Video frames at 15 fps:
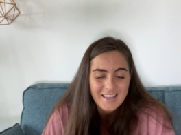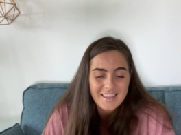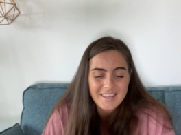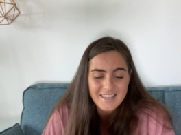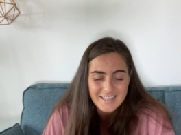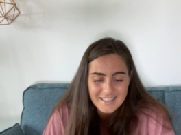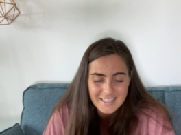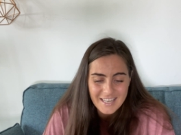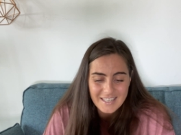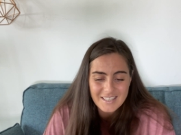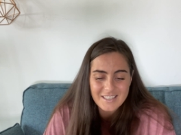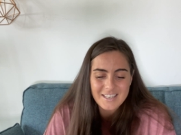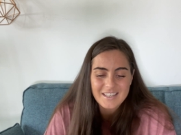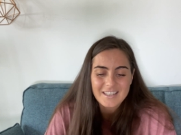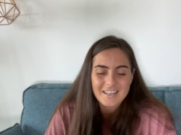The
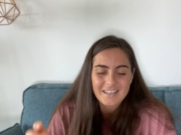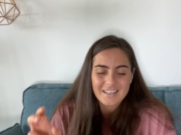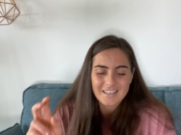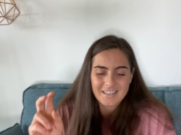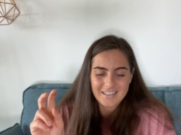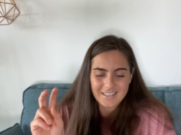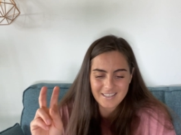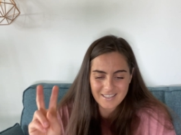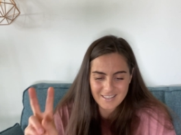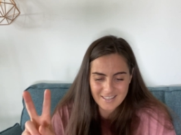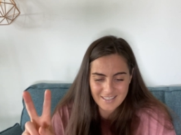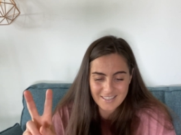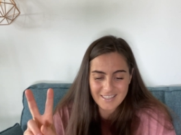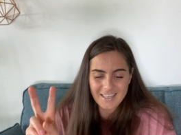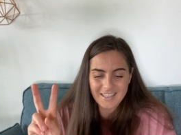intention,
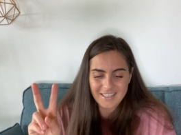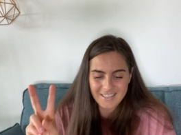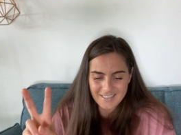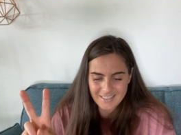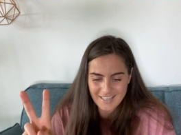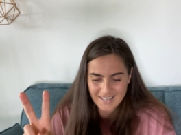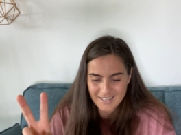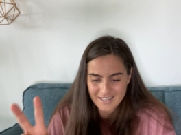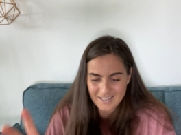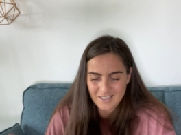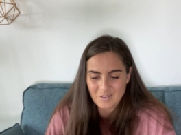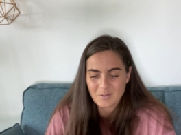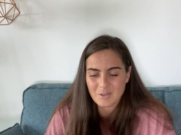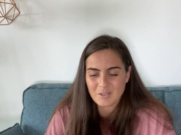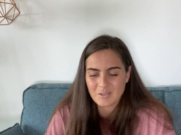the second
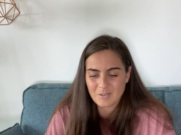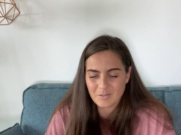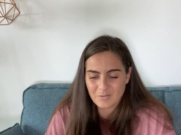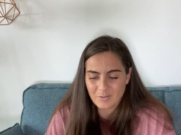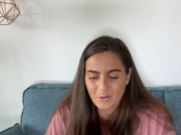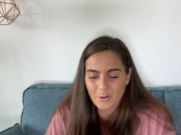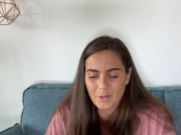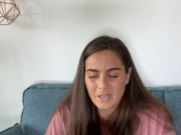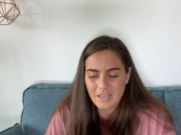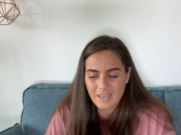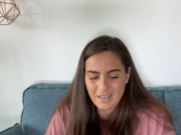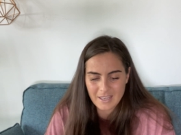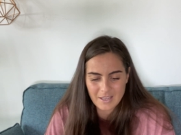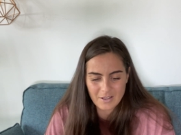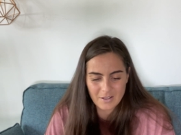intention was to fully
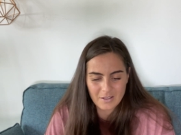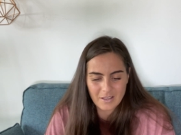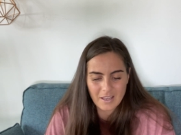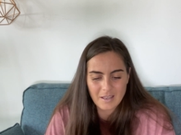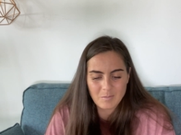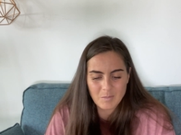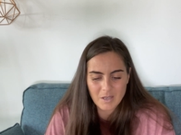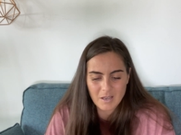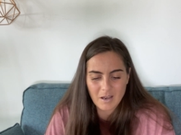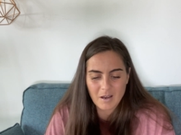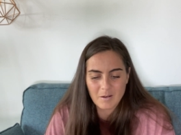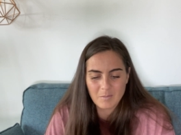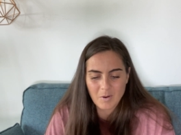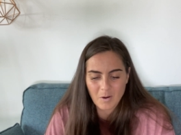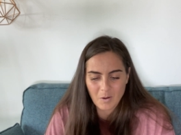heal and
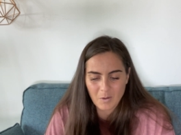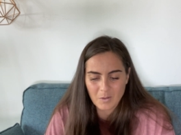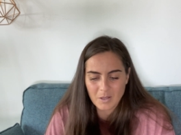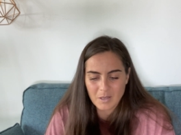become whole